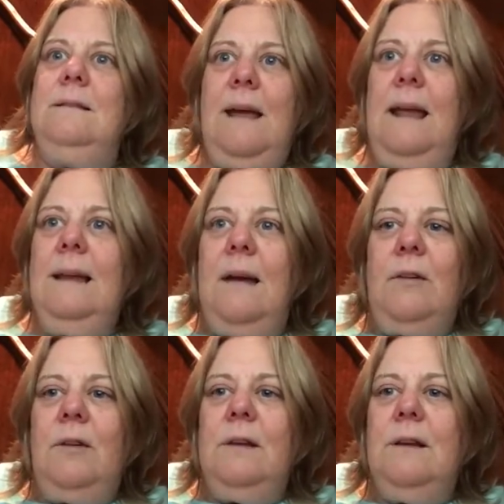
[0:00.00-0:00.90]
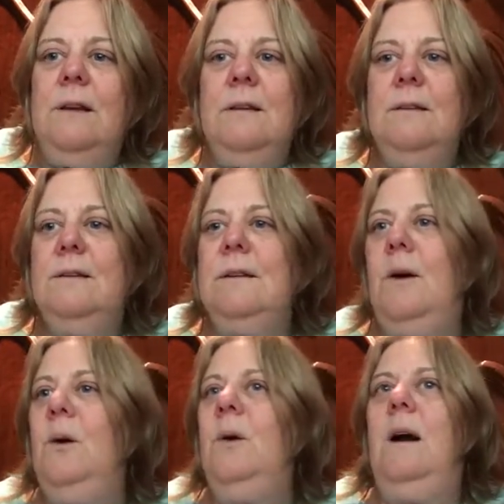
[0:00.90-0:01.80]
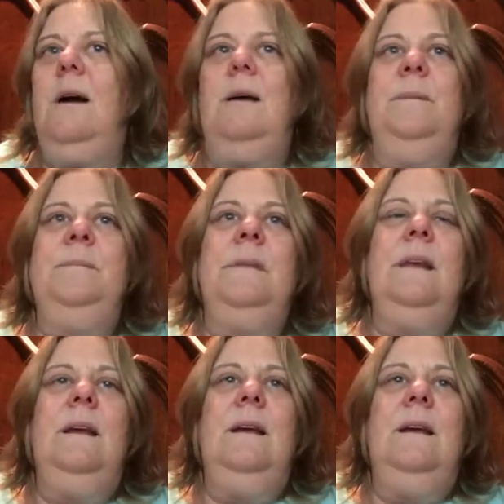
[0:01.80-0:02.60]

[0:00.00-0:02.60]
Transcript: state level. So, um,